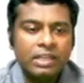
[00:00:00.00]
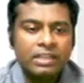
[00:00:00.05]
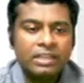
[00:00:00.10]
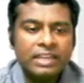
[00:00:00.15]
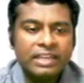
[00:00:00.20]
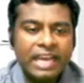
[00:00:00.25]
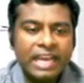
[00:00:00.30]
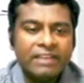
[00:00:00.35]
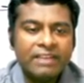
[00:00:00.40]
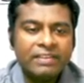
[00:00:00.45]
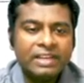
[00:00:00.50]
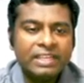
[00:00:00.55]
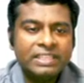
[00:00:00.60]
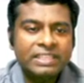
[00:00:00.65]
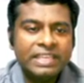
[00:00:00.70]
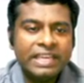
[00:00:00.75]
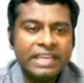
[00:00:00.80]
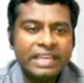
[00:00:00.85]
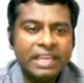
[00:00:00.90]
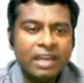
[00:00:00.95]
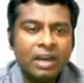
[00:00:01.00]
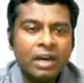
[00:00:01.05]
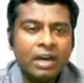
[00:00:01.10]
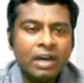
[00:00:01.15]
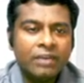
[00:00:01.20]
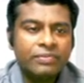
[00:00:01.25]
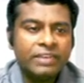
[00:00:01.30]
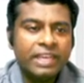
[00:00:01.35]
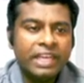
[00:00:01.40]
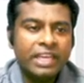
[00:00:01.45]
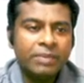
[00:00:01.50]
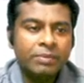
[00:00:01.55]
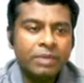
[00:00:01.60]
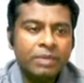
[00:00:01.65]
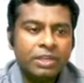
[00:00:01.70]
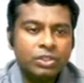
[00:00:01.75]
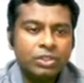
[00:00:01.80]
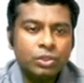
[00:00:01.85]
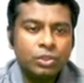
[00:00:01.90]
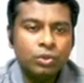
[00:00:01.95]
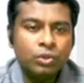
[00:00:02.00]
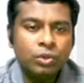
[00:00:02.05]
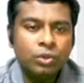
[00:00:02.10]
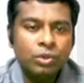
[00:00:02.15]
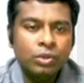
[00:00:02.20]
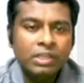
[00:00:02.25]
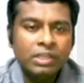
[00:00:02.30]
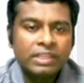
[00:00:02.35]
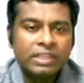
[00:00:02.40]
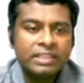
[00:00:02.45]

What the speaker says: Then average area of element 2,